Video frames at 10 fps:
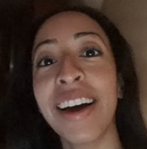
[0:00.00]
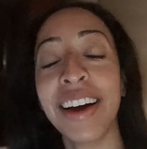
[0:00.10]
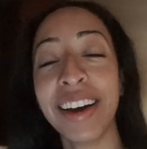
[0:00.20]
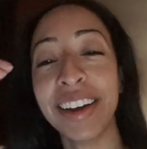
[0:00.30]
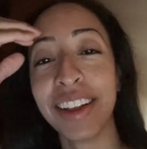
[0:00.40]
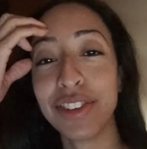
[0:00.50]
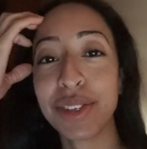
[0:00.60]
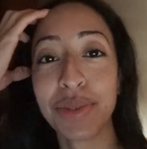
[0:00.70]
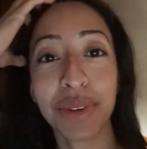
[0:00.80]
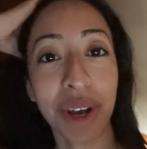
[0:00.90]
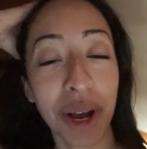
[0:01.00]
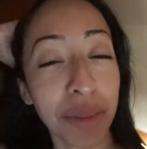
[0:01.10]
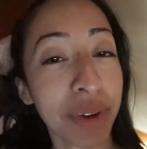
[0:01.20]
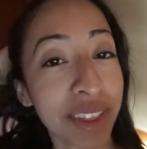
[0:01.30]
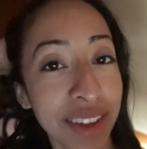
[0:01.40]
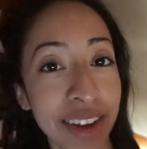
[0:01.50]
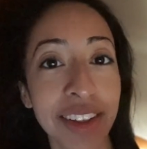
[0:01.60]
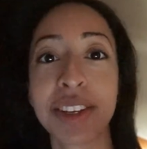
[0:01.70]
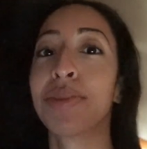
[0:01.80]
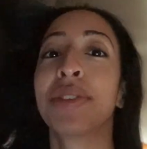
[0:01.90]
And I just woke up. I think I
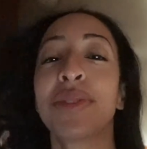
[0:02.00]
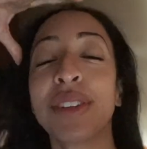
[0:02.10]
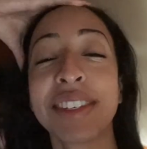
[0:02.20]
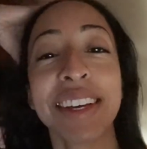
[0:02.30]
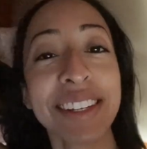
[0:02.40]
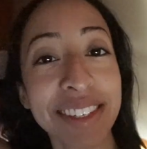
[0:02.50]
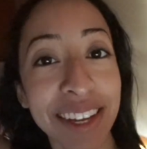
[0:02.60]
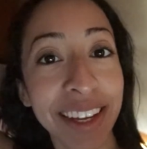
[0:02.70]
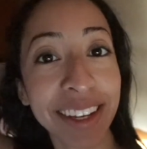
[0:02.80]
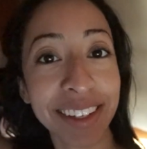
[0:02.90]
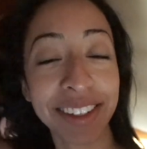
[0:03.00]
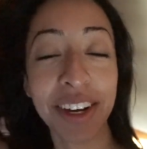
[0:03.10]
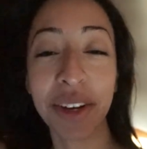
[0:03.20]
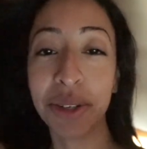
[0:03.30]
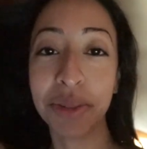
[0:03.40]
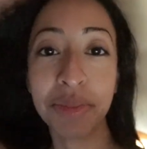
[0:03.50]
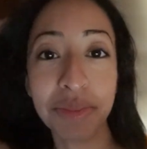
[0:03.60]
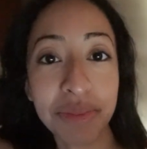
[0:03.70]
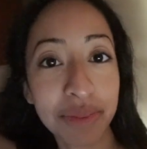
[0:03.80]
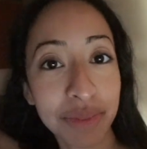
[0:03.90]
lost my voice last night
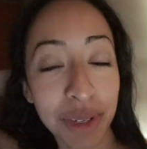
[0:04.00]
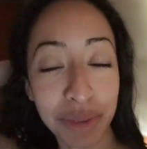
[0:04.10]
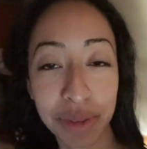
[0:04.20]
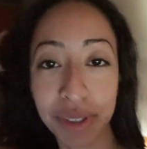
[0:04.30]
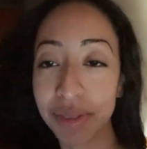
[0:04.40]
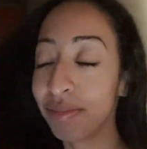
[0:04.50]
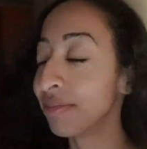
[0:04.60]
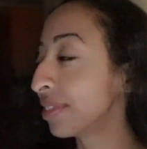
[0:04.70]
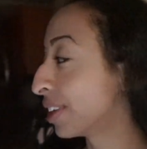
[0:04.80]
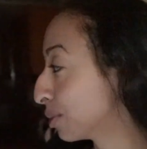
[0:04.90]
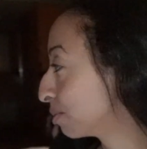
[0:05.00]
um, while we were out